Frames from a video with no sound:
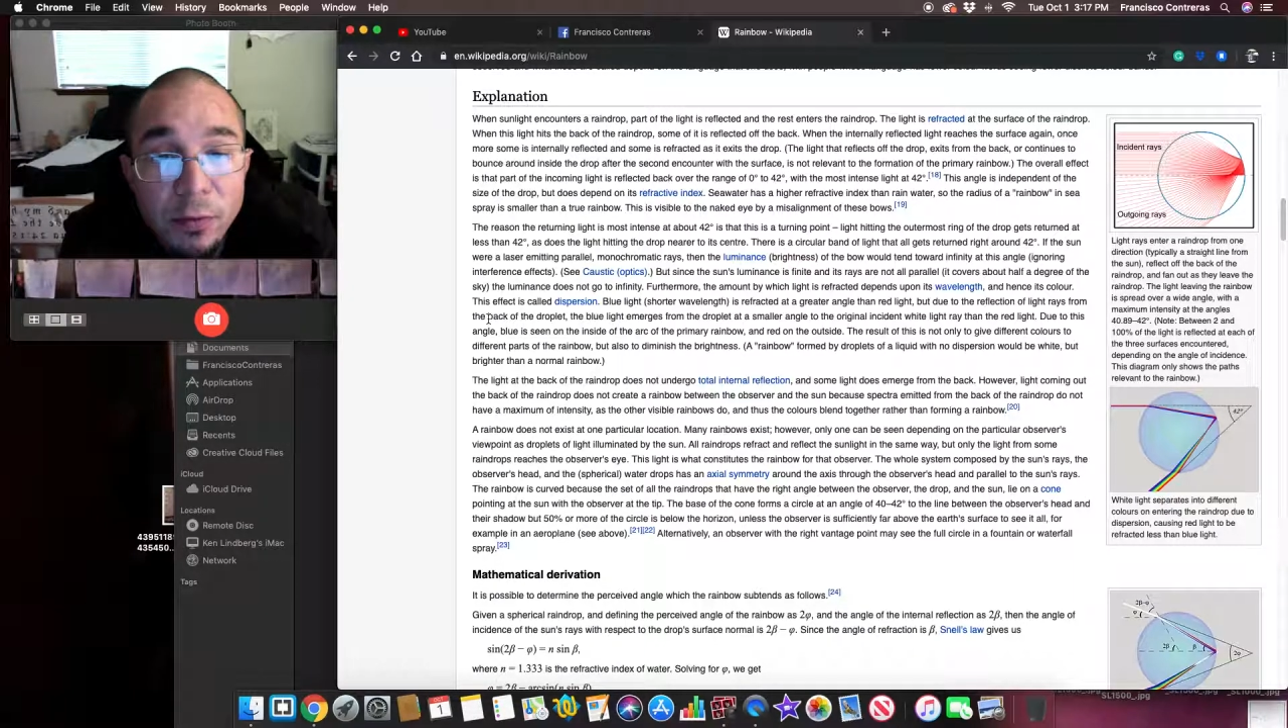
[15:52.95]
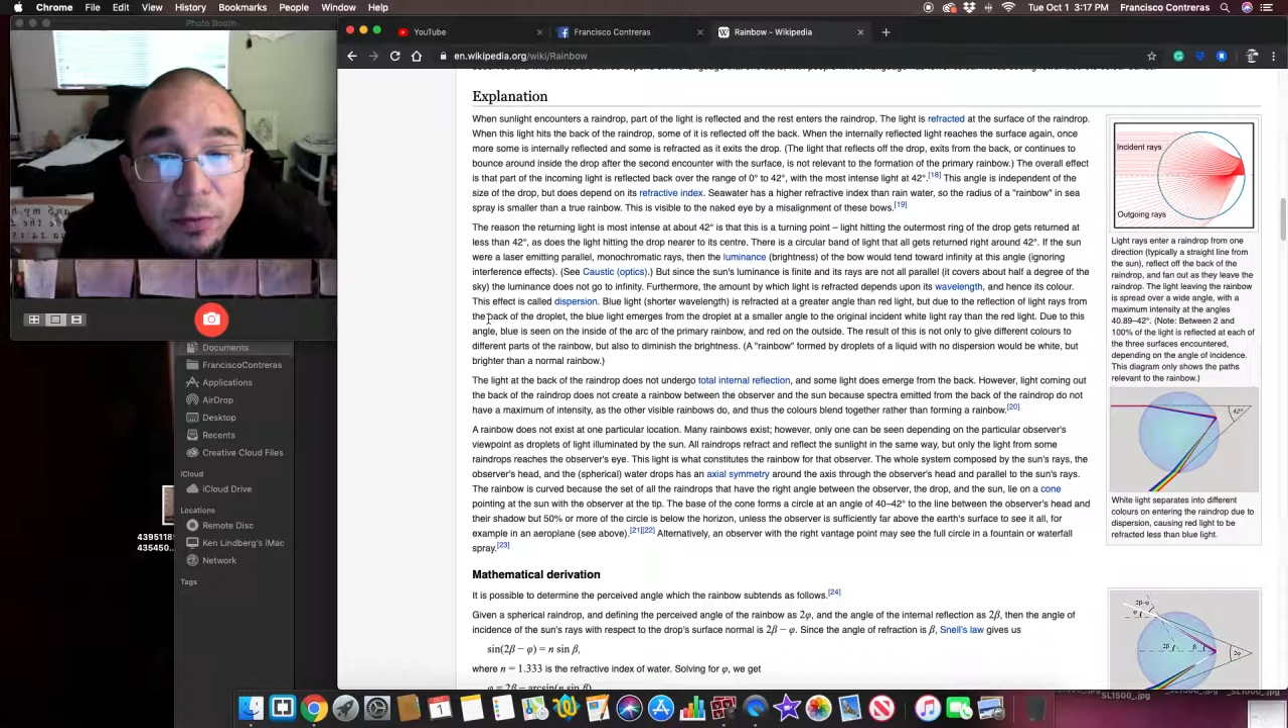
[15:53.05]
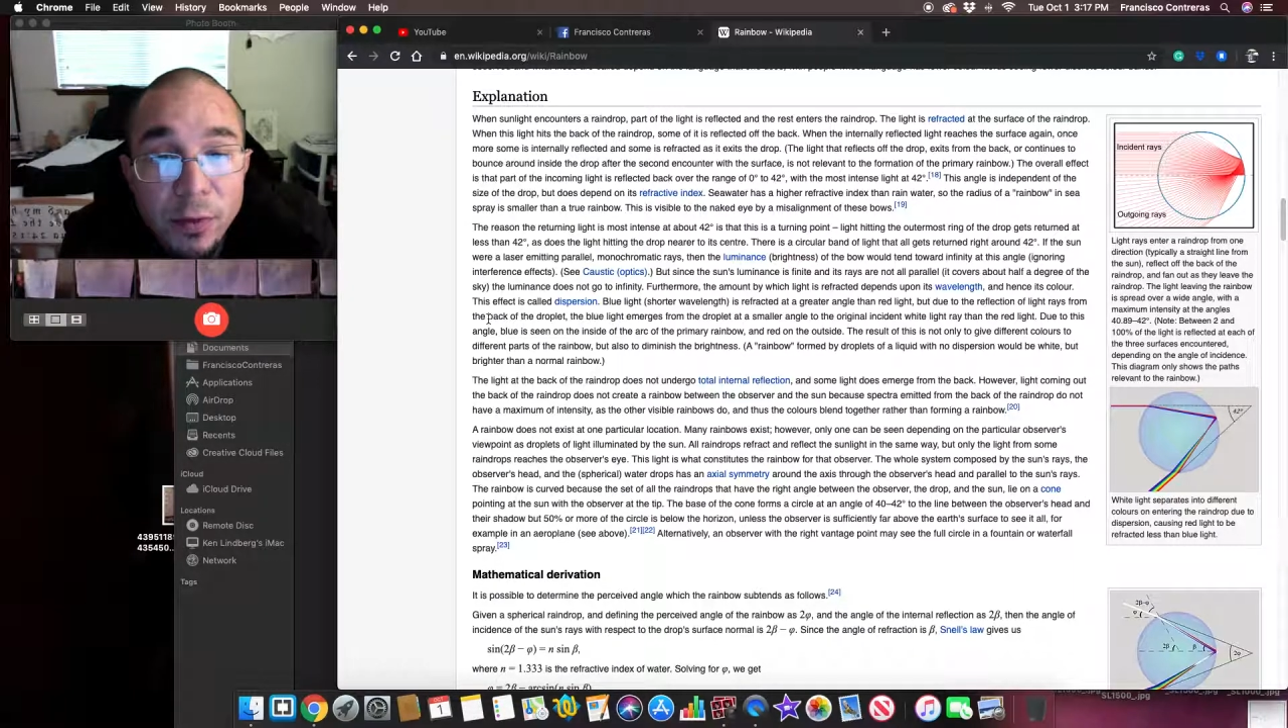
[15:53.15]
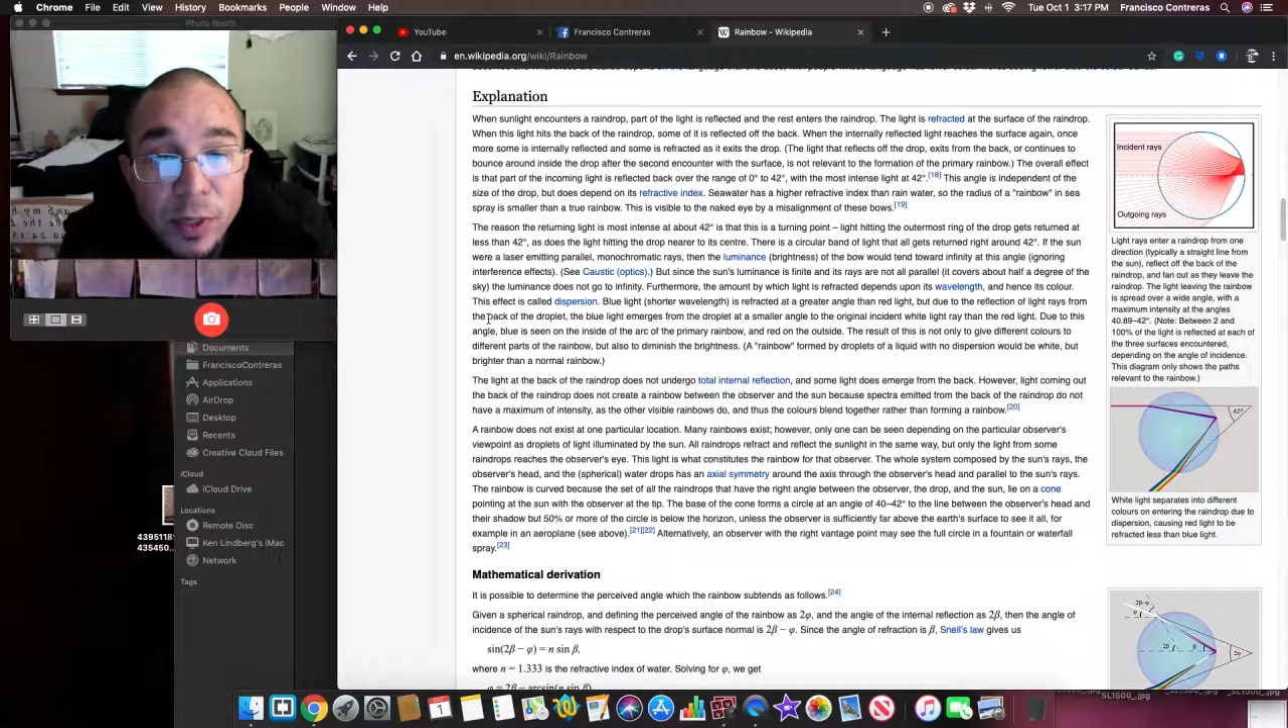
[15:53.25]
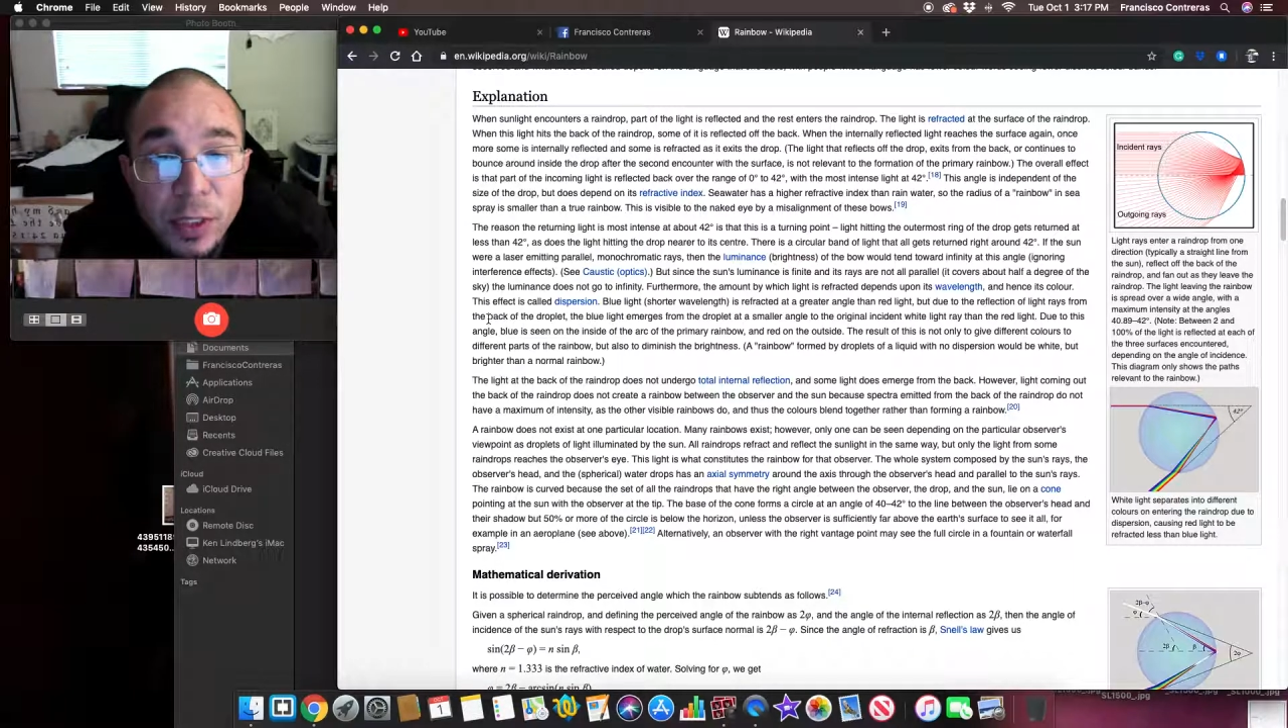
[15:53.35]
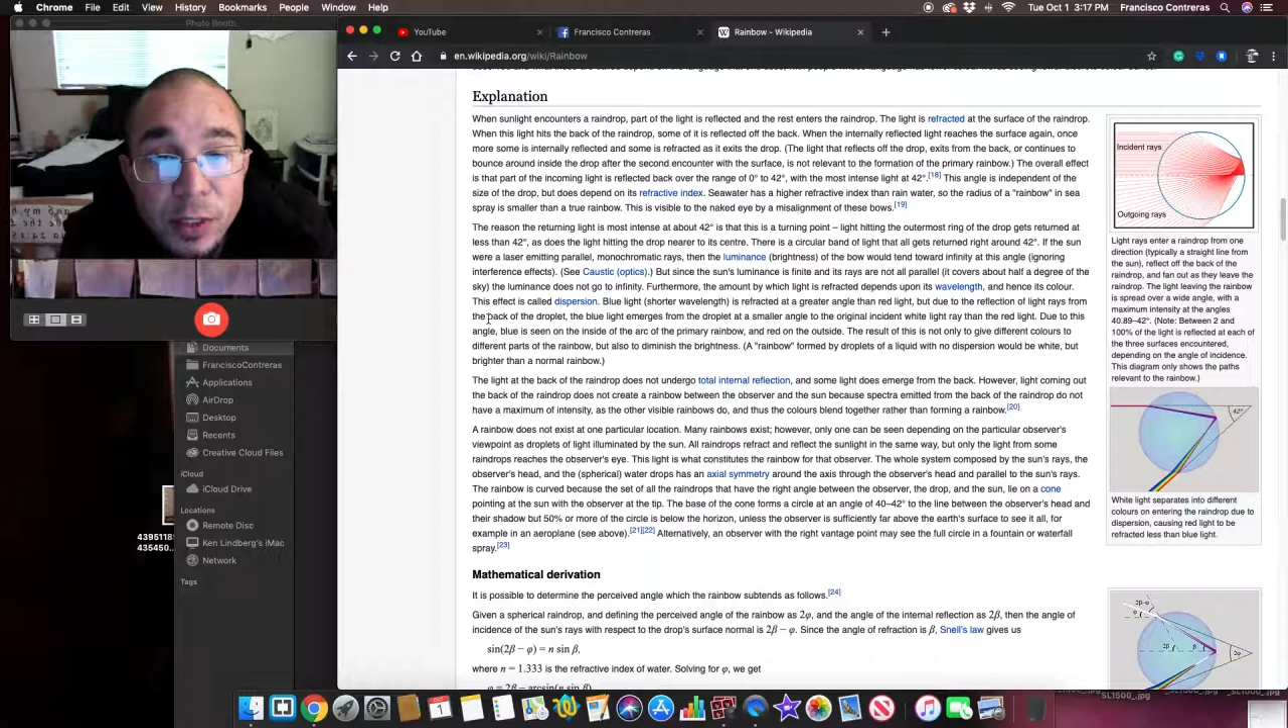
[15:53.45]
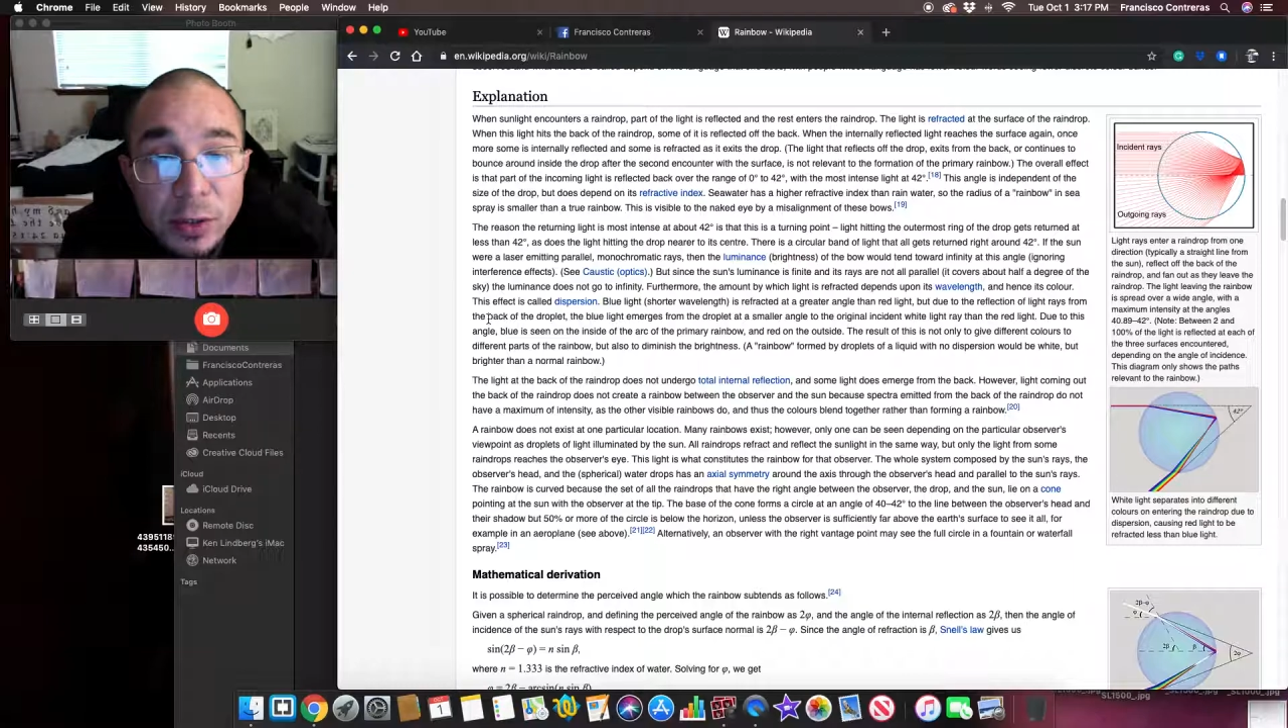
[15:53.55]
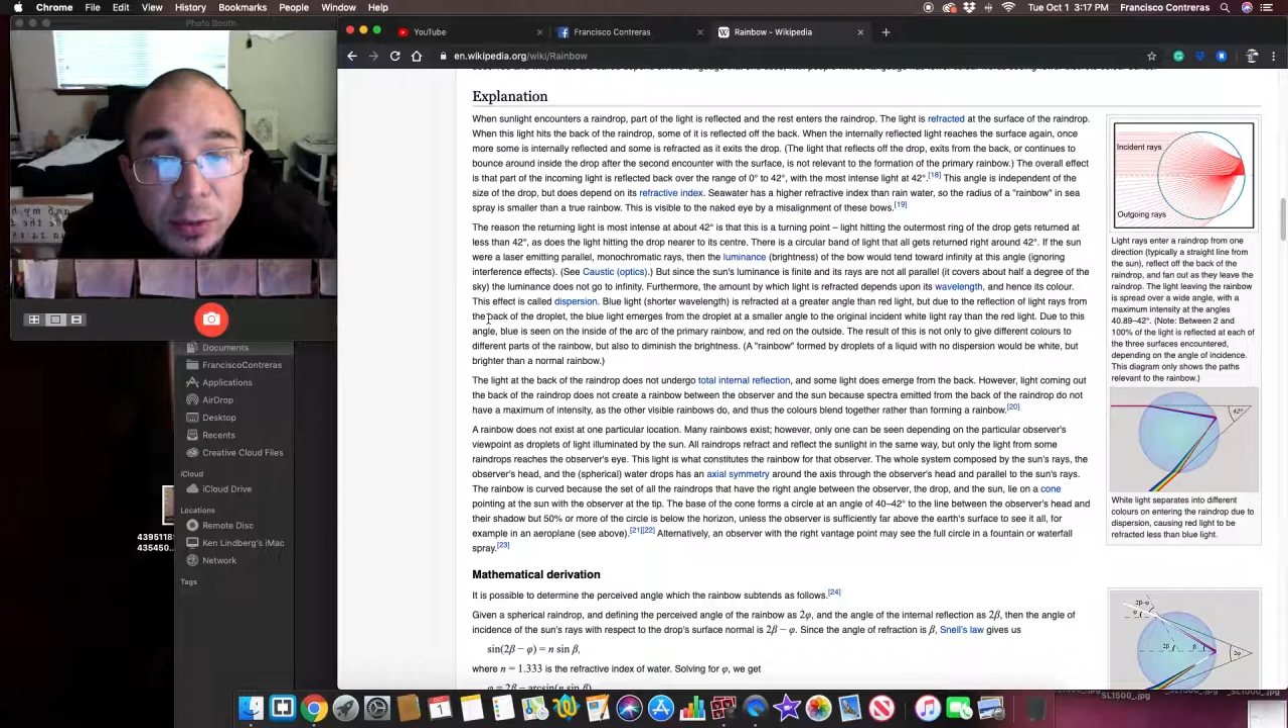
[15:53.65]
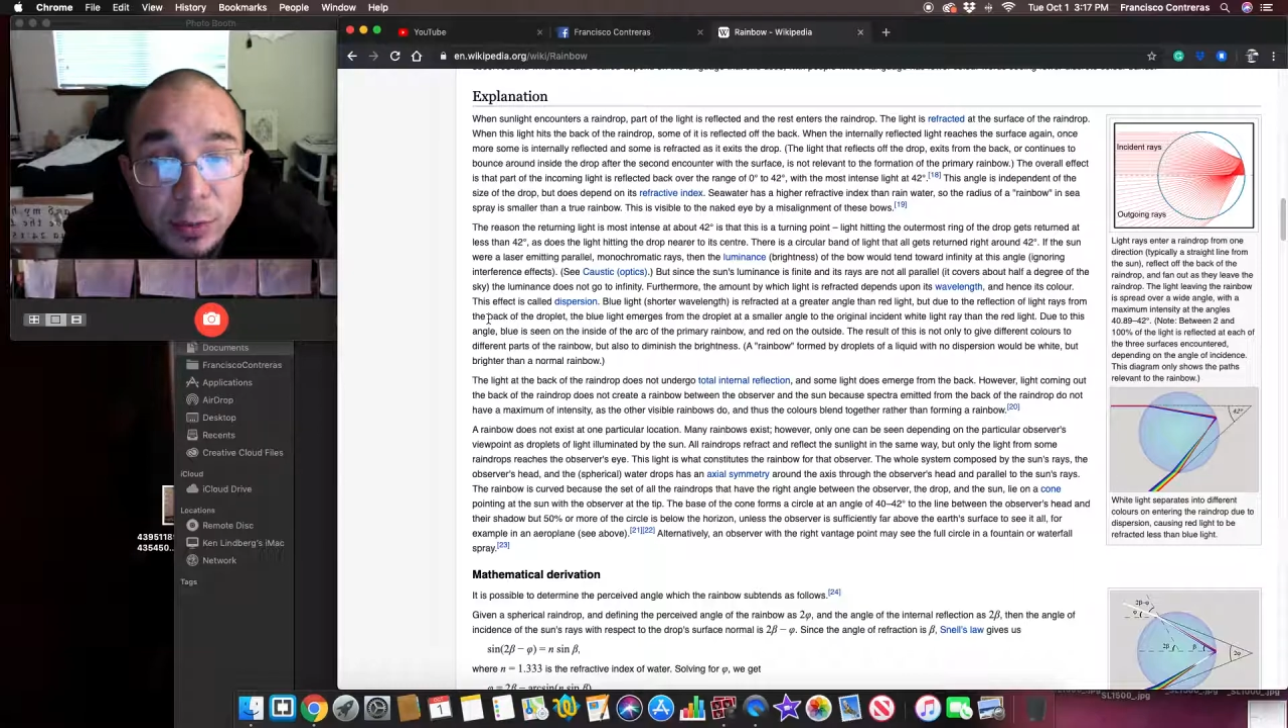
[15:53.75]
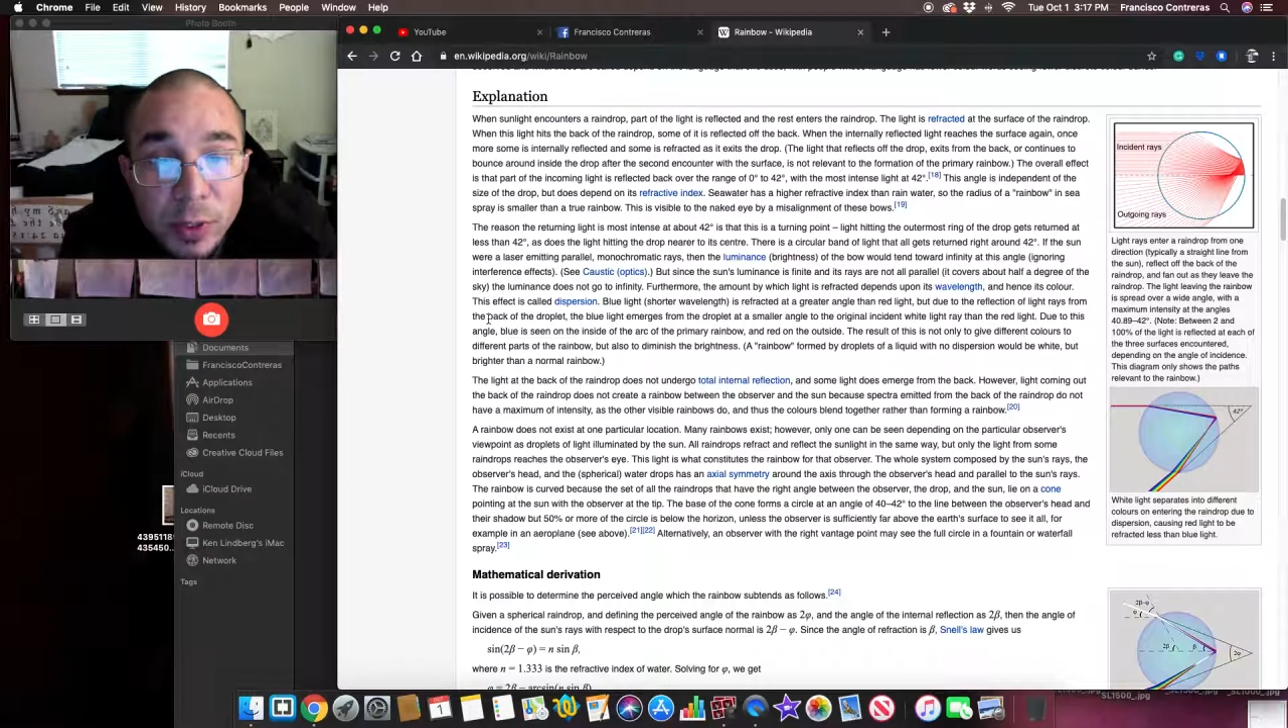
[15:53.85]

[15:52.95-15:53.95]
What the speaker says: 42%